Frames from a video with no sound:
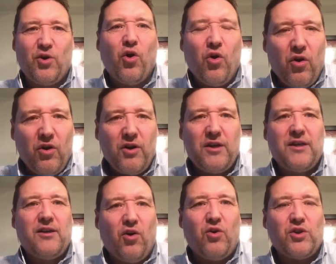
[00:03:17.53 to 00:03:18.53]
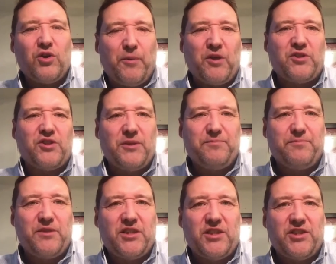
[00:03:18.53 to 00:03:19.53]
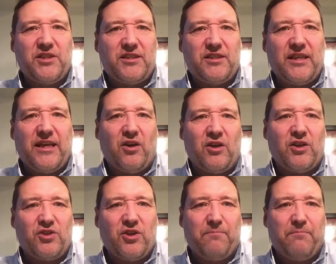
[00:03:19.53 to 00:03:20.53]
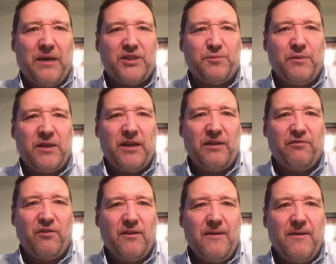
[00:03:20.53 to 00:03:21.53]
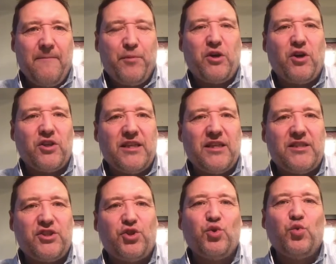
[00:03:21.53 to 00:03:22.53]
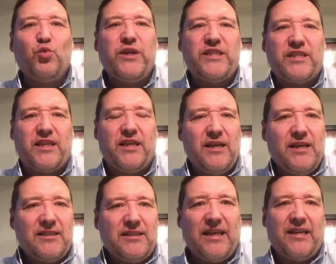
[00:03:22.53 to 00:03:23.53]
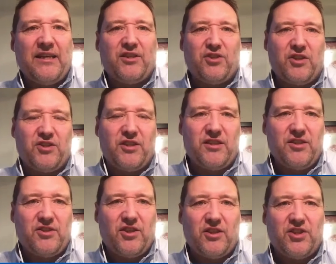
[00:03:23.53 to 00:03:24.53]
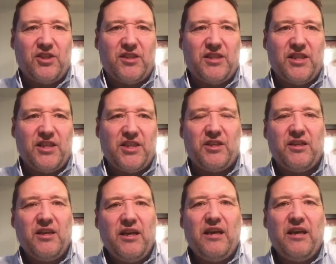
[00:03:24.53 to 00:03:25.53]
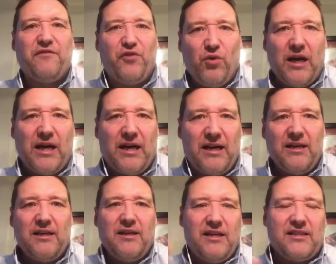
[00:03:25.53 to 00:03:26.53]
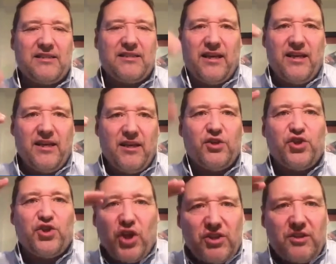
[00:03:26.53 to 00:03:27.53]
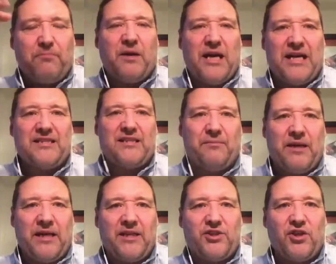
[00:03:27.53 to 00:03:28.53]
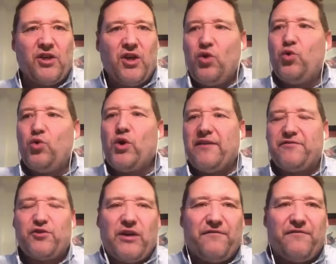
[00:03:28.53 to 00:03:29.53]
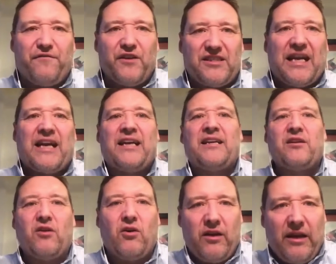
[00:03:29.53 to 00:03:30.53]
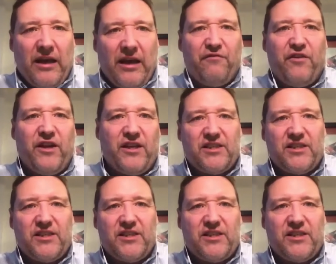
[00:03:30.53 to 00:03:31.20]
or sponsorship decisions take on a top management level, because it's too risky taking such a decision if you are, let's say, just a marketing manager who has to have assigned every